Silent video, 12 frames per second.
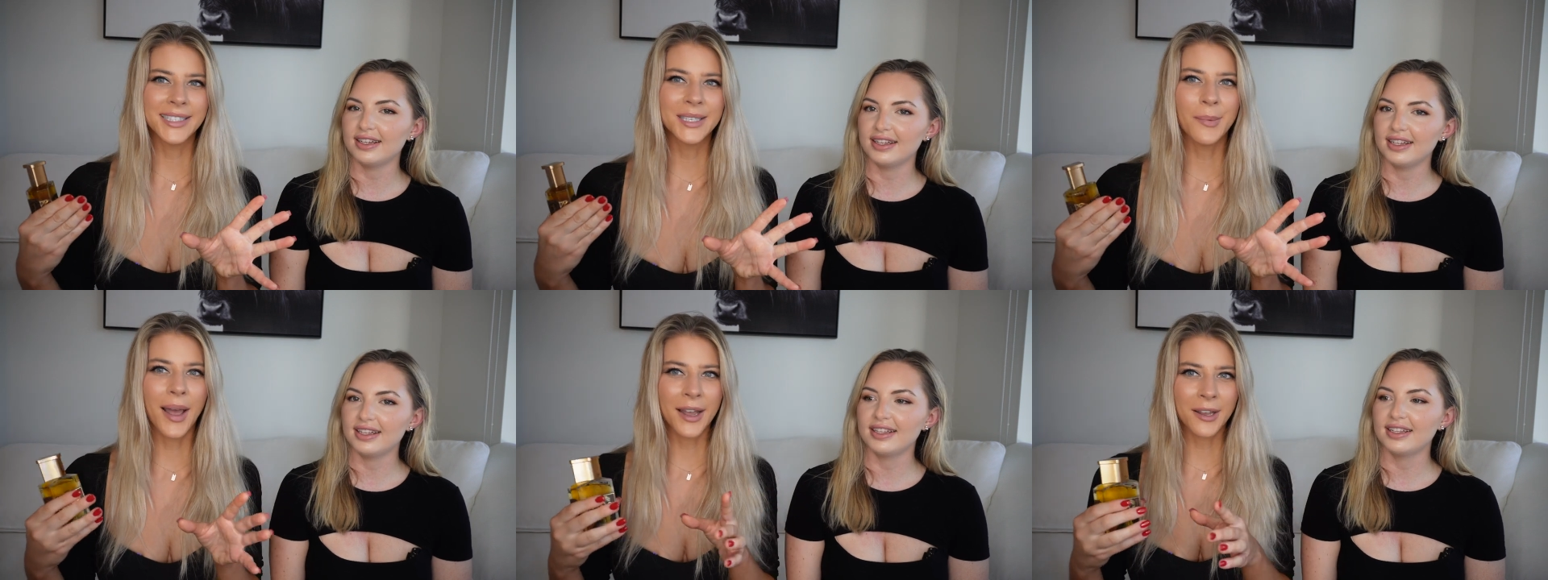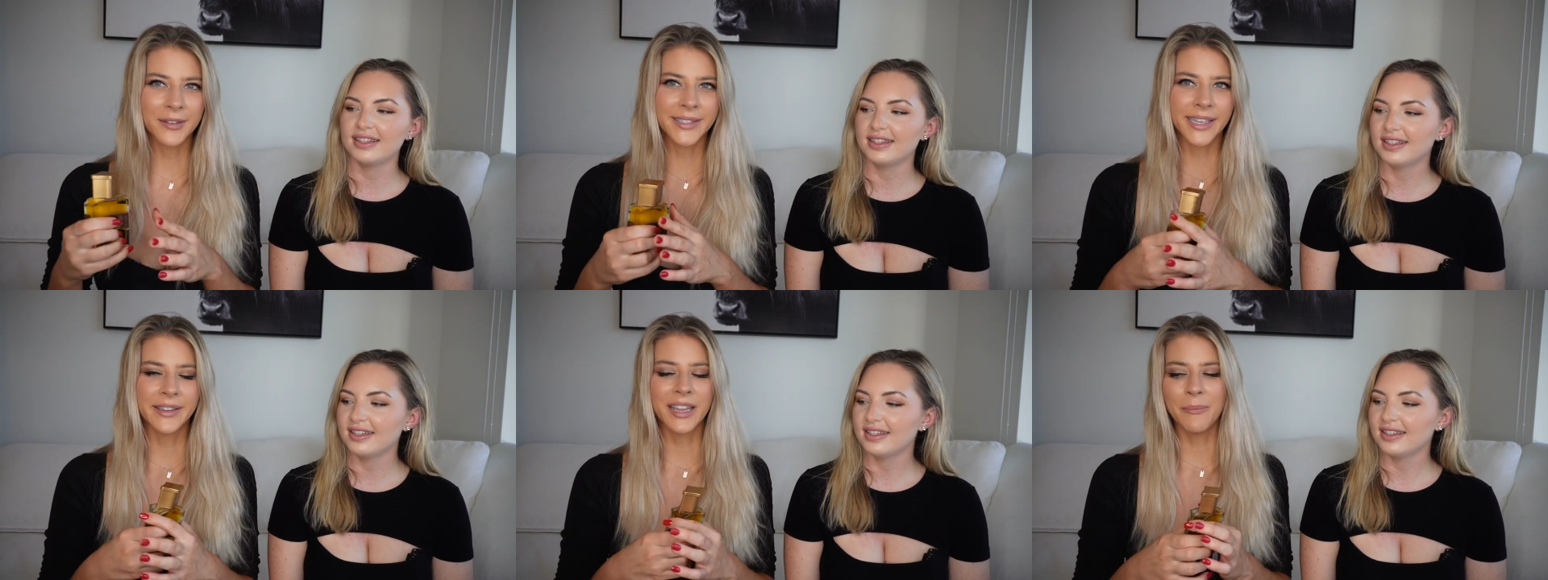Speaker 1: tobacco
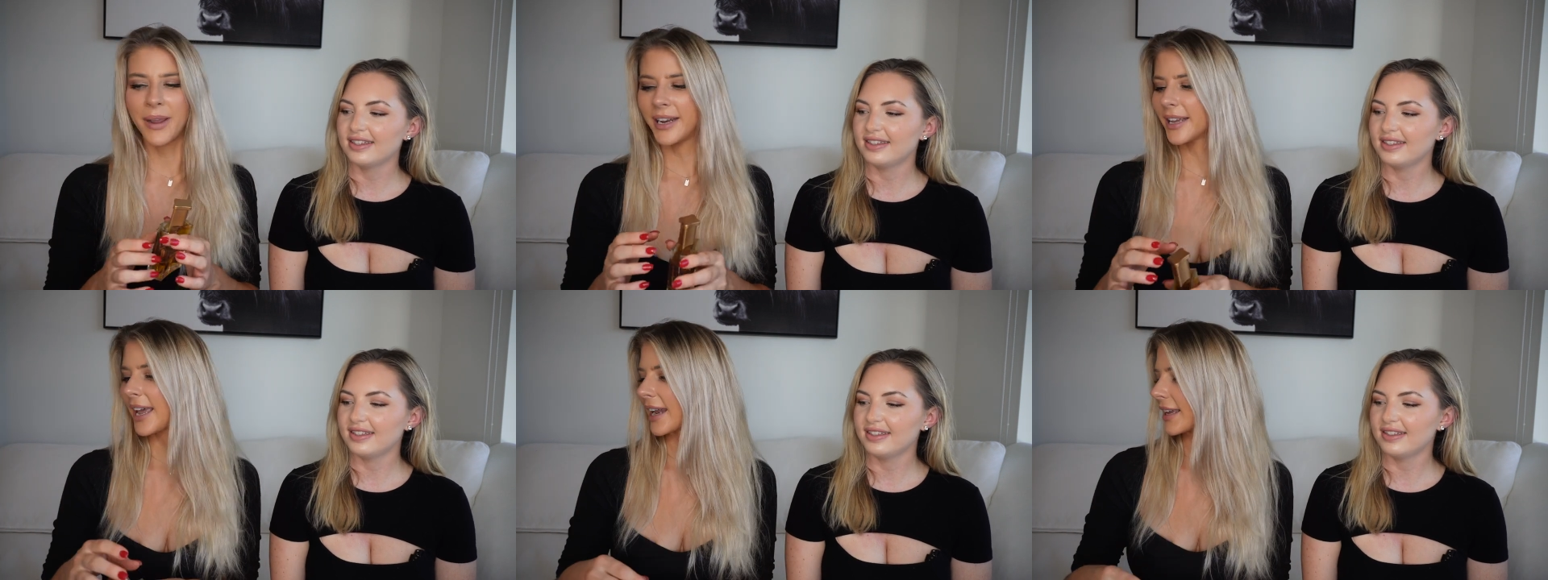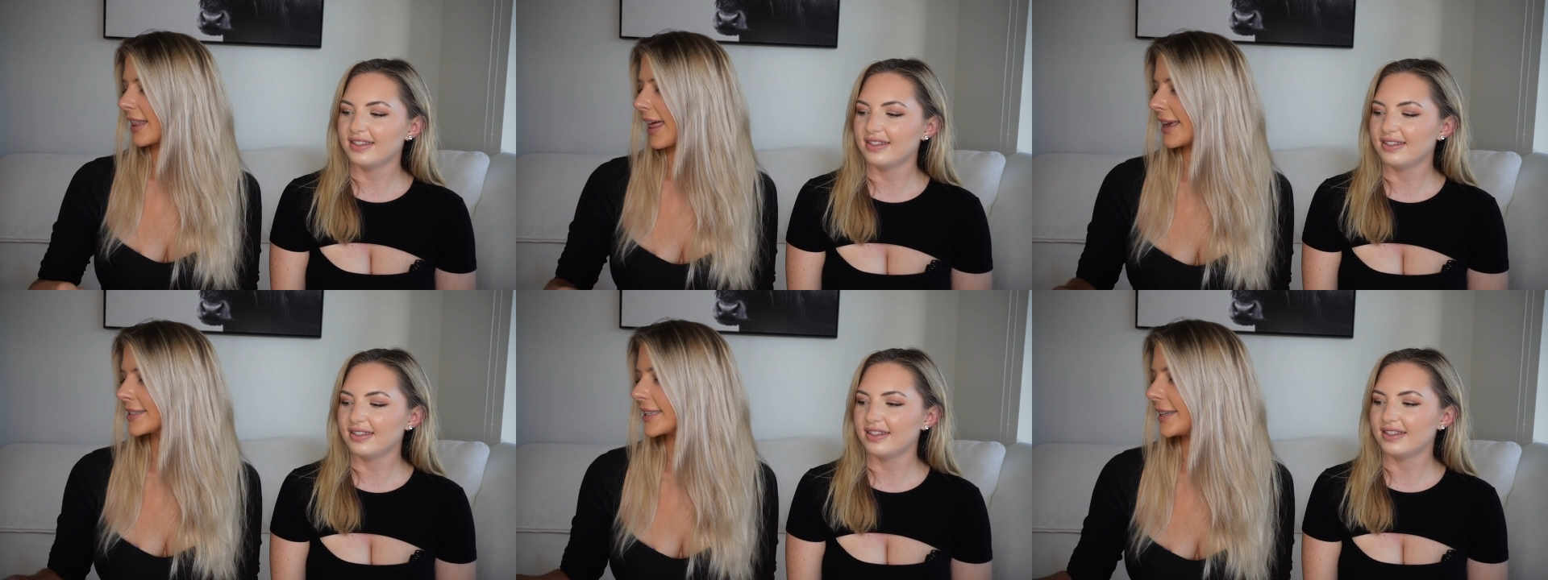scent and they made it kind of
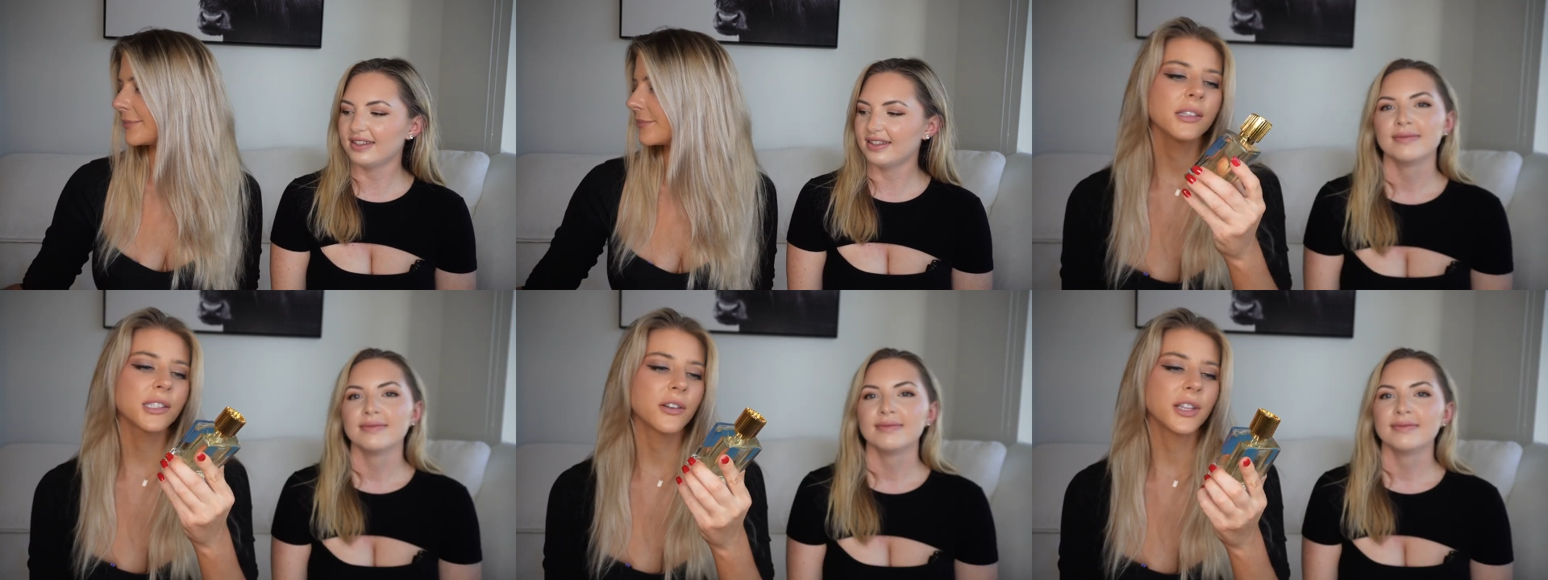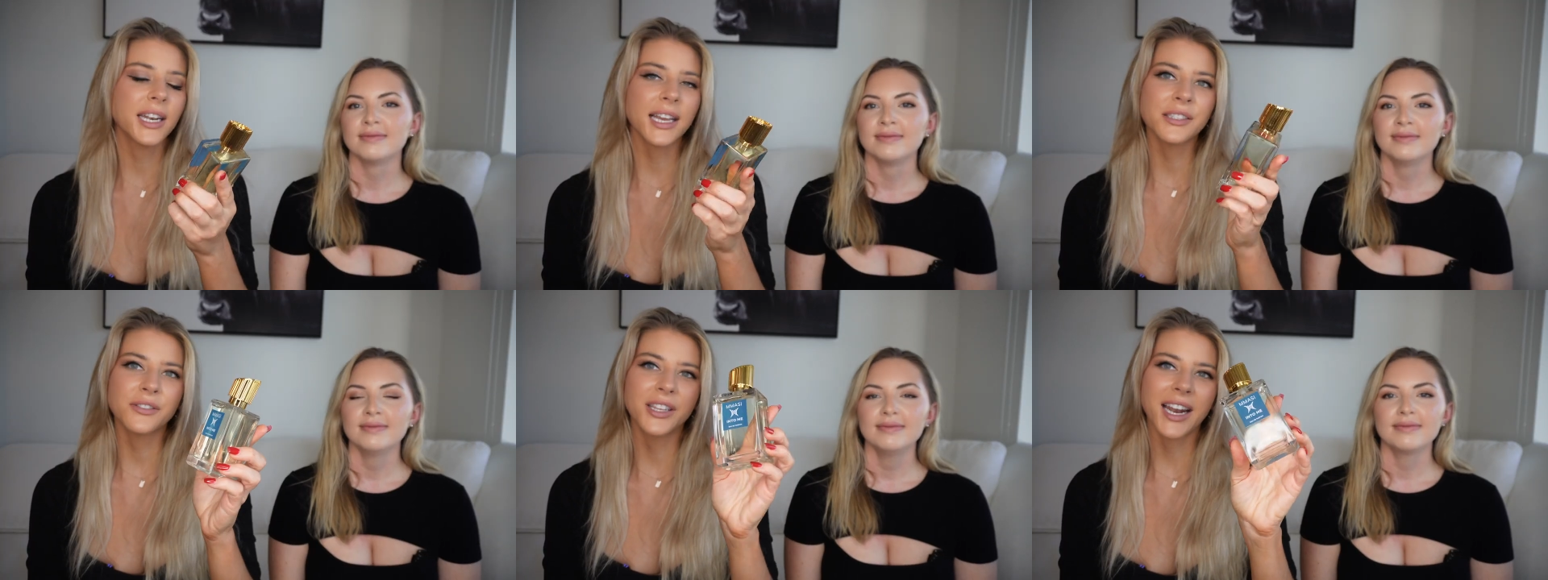classy. So the
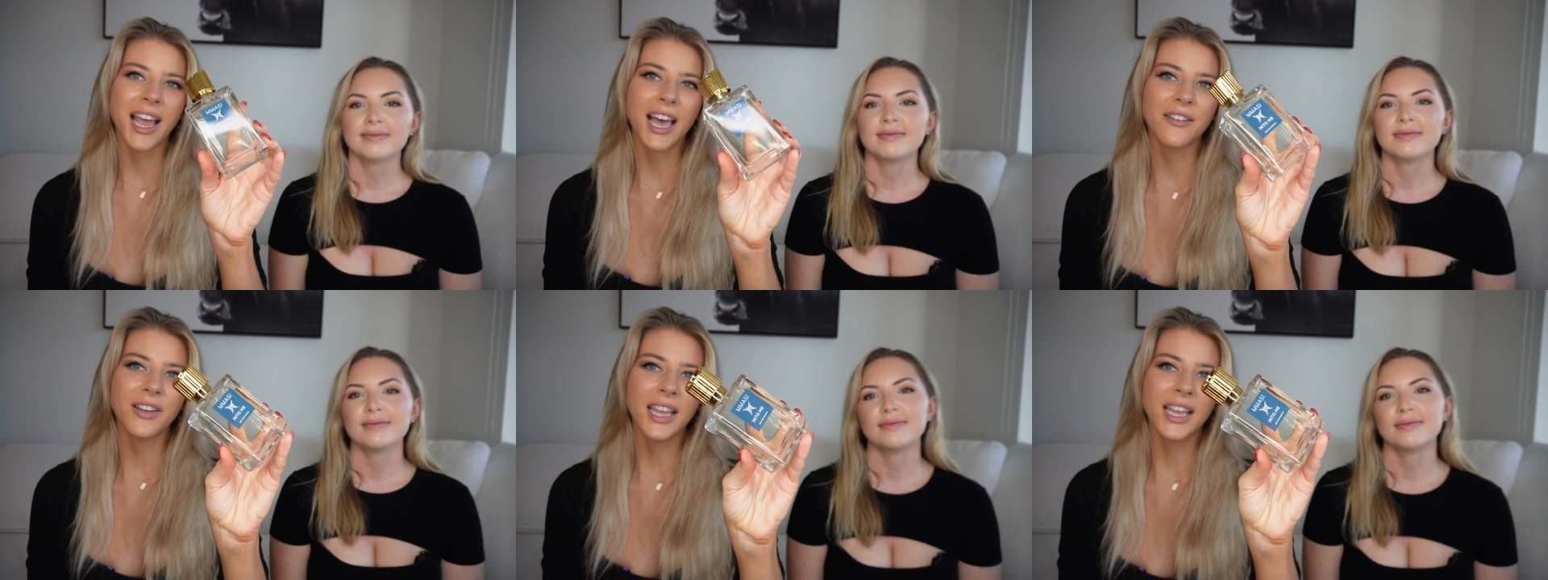next one that I have